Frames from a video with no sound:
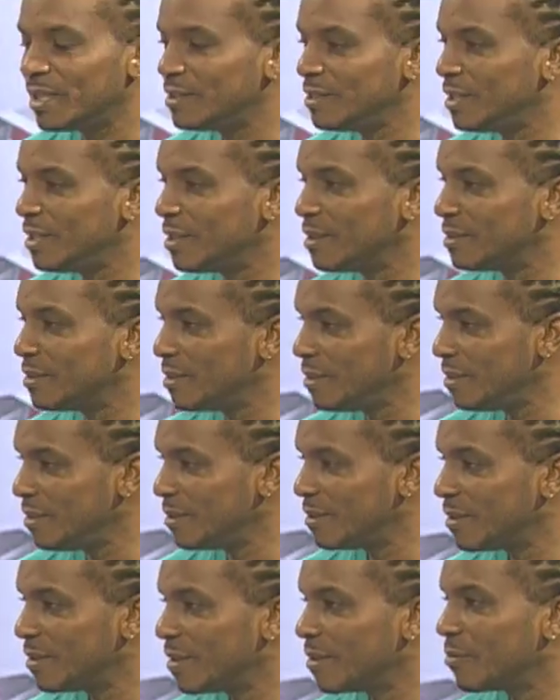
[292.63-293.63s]
TNT
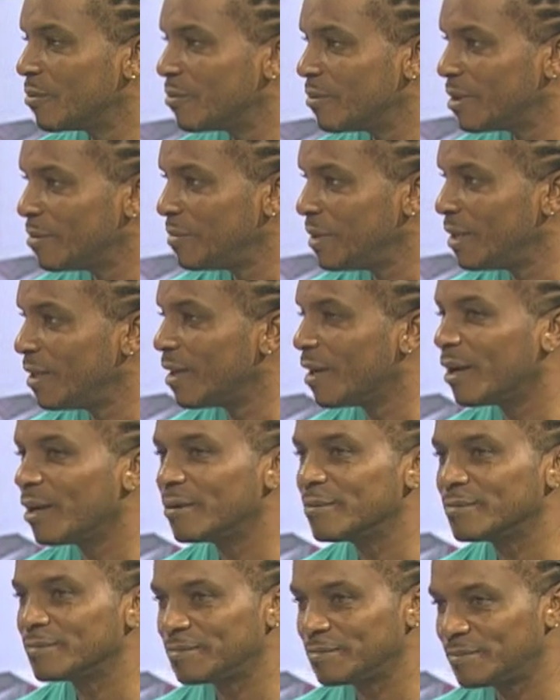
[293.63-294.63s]
mm-hmm.
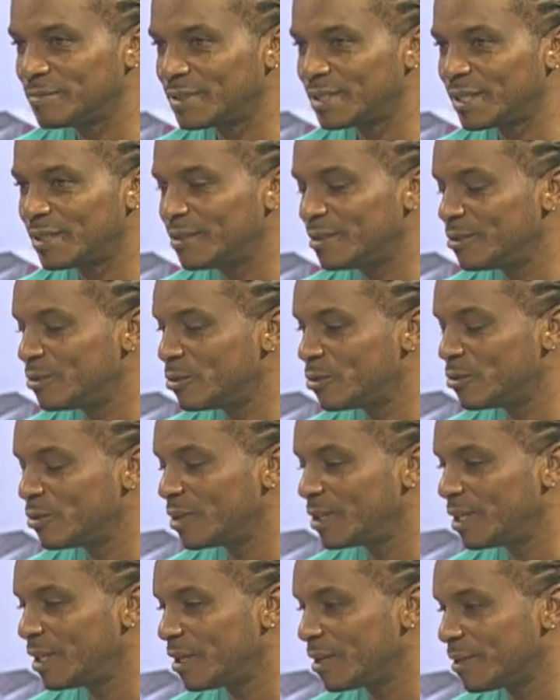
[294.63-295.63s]
um, sending to all
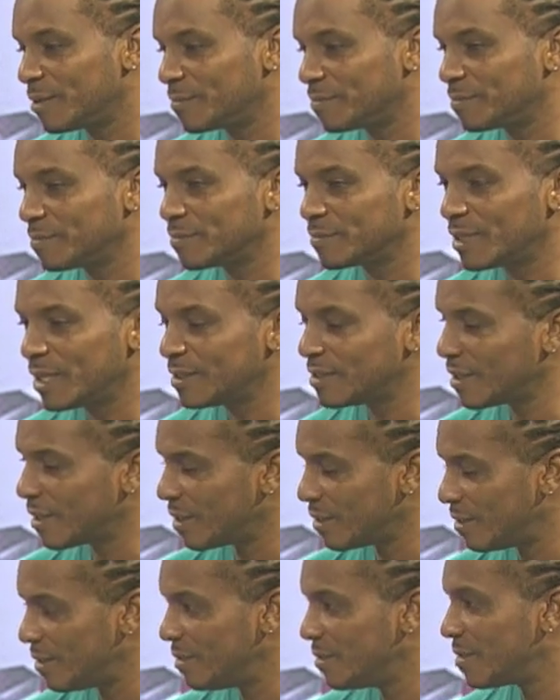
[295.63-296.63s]
the um, guest
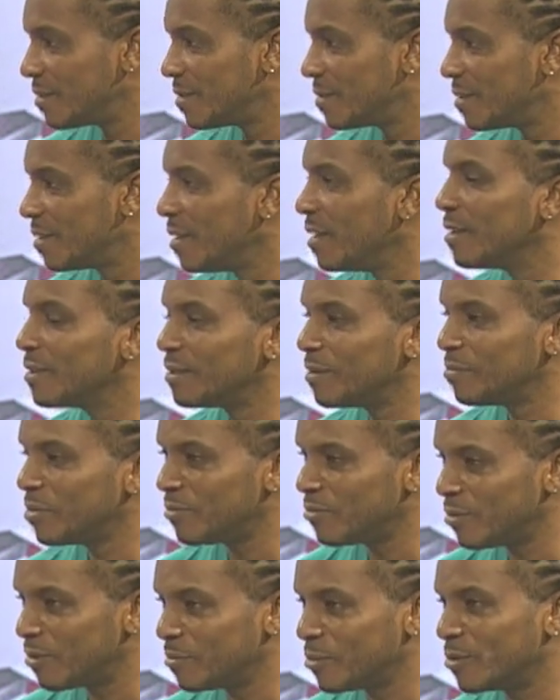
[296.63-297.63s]
artists yes. that
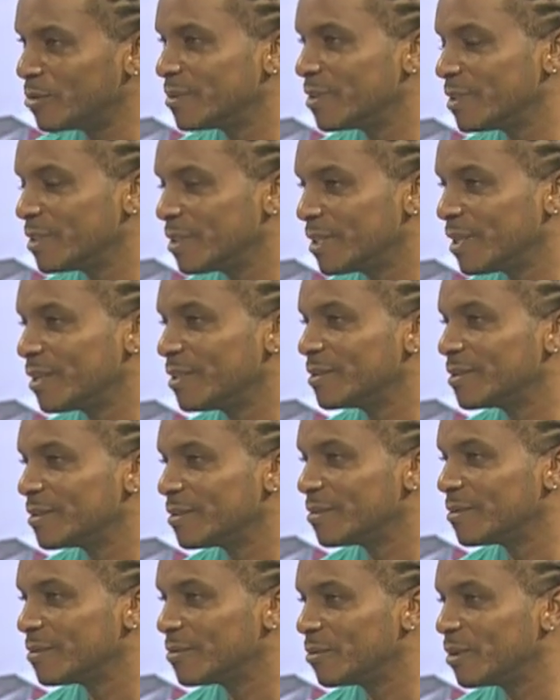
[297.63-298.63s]
perform also tonight.
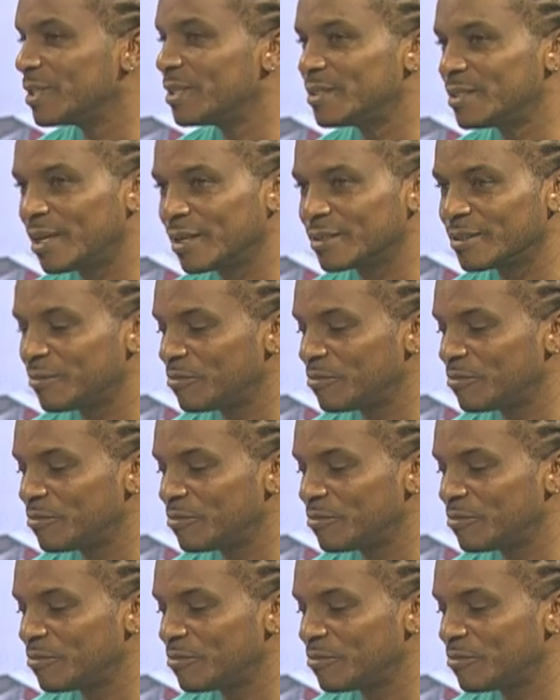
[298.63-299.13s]
Wonderful.